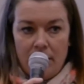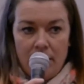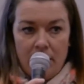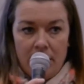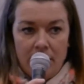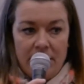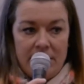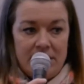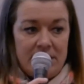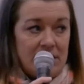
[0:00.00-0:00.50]

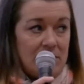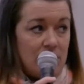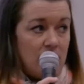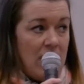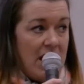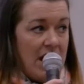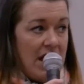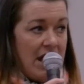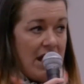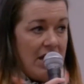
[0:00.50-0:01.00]
This is
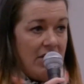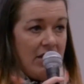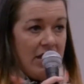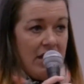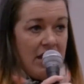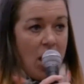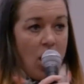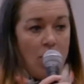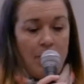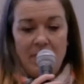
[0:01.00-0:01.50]
where
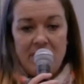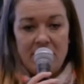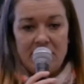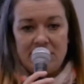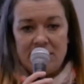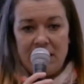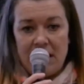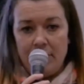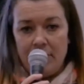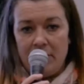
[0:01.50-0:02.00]
the opening
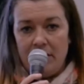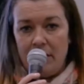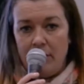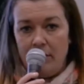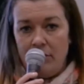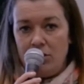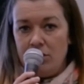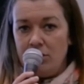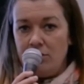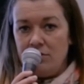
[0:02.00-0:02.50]
statement that
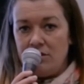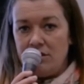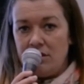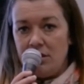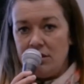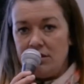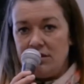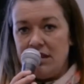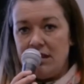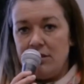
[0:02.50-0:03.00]
we use in
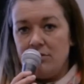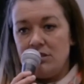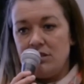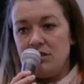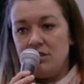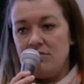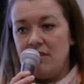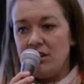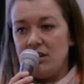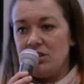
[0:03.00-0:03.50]
our sales
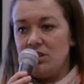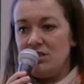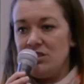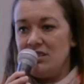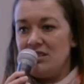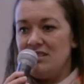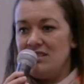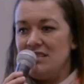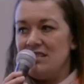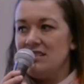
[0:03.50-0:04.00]
interactions
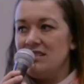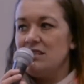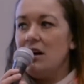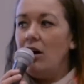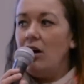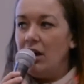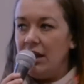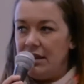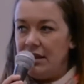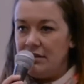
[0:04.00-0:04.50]
is
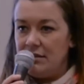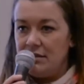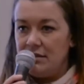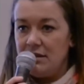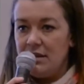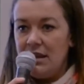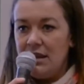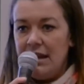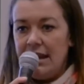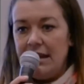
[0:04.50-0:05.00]
designed
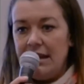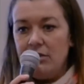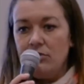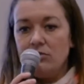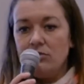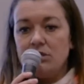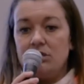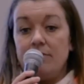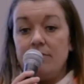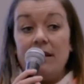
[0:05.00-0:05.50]
in
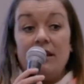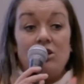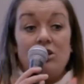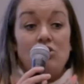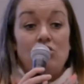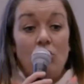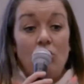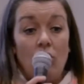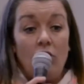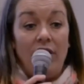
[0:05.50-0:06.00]
order to make
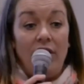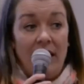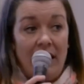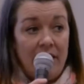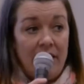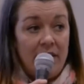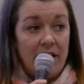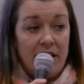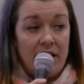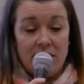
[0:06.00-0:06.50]
sure
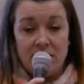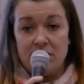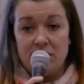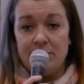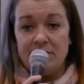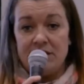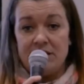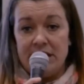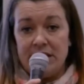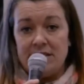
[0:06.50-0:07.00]
that the
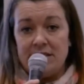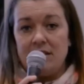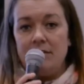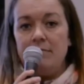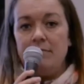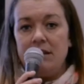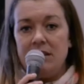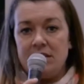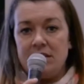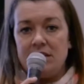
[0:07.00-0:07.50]
customer sees an
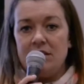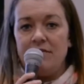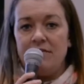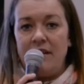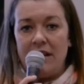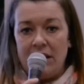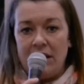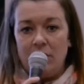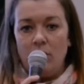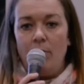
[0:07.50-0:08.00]
immediate
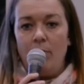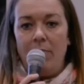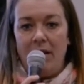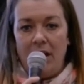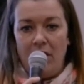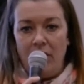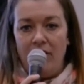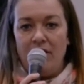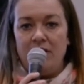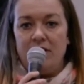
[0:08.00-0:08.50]
value and
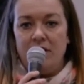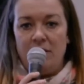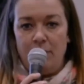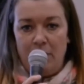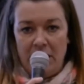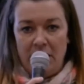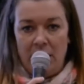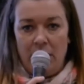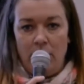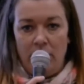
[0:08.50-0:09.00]
benefit to
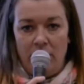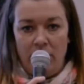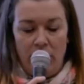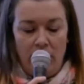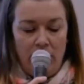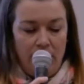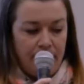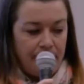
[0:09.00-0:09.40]
speaking with you.